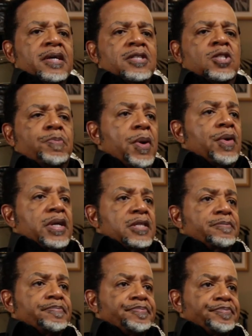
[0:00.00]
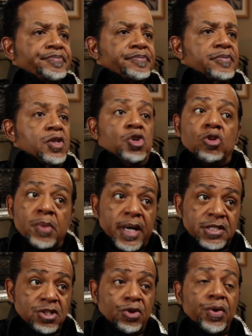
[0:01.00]
spirit. Pneuma
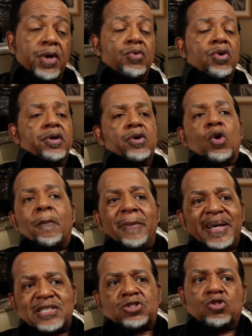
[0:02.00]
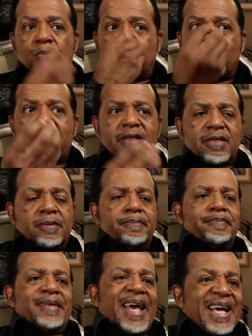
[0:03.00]
is the Greek word, or mist, or breath,
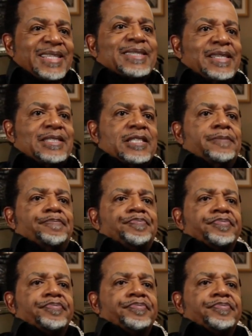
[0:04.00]
essence.